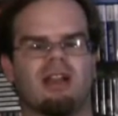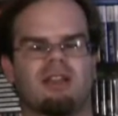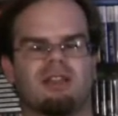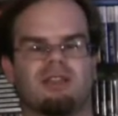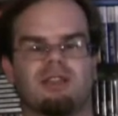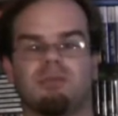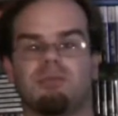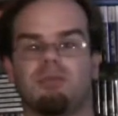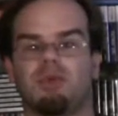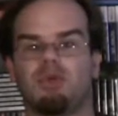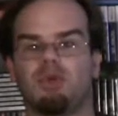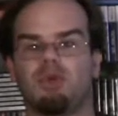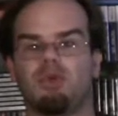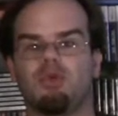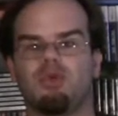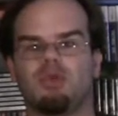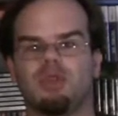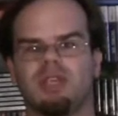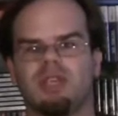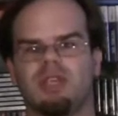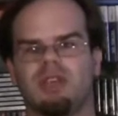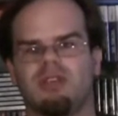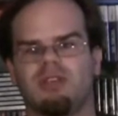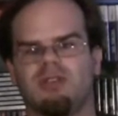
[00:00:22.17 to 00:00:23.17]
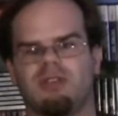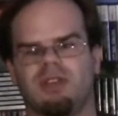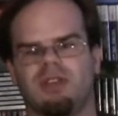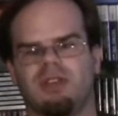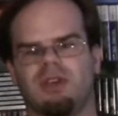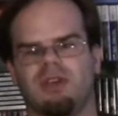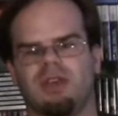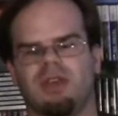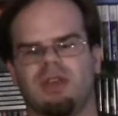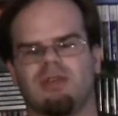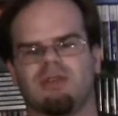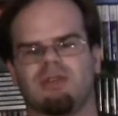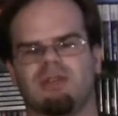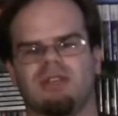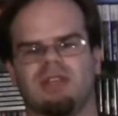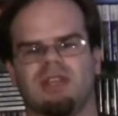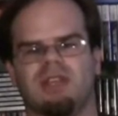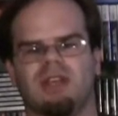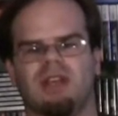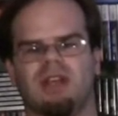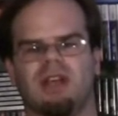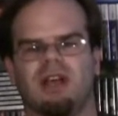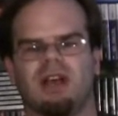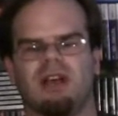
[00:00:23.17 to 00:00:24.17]
Some unique video games
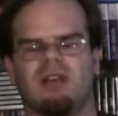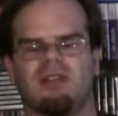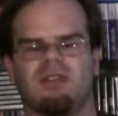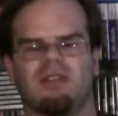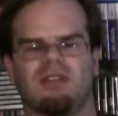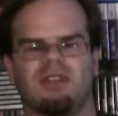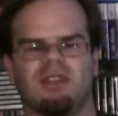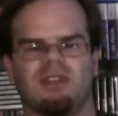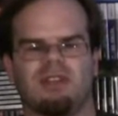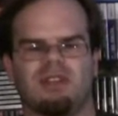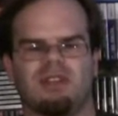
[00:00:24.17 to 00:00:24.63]
that